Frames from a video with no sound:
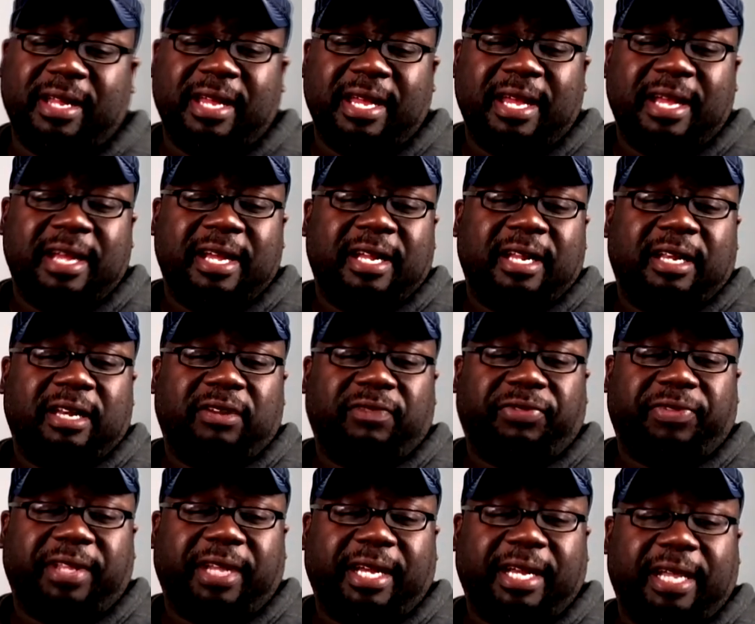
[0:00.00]
I don't
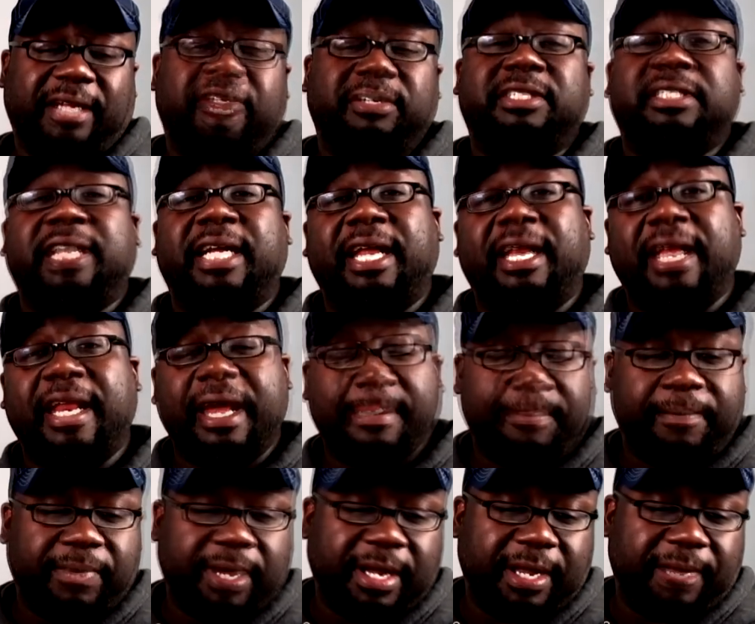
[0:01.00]
think I understand that,
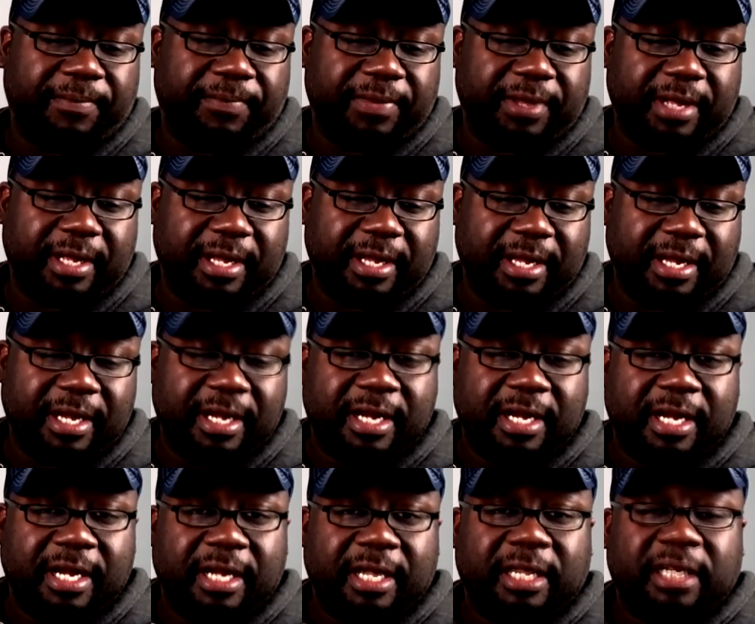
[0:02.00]
but
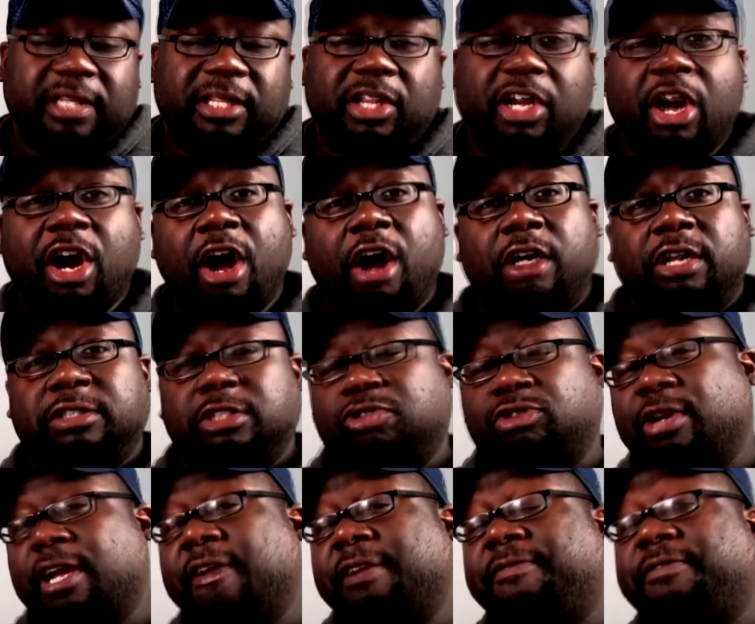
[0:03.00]
the cost of
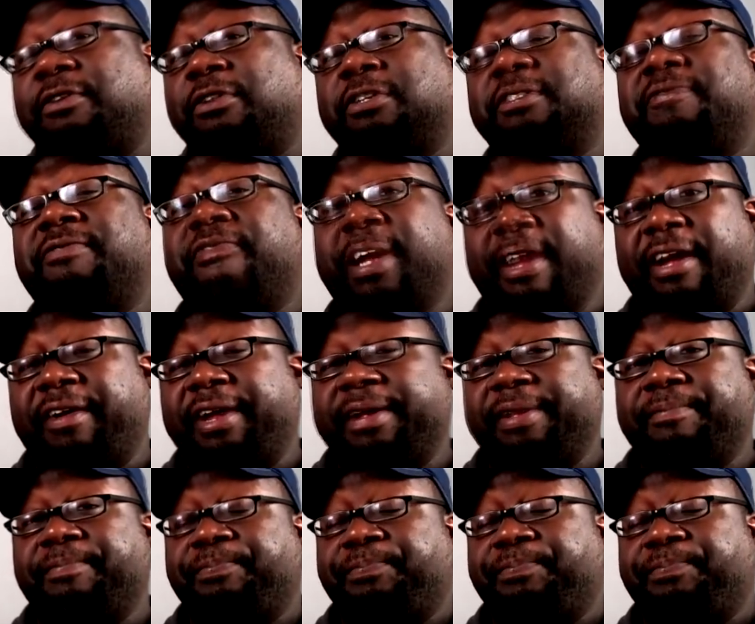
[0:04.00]
transfers vary.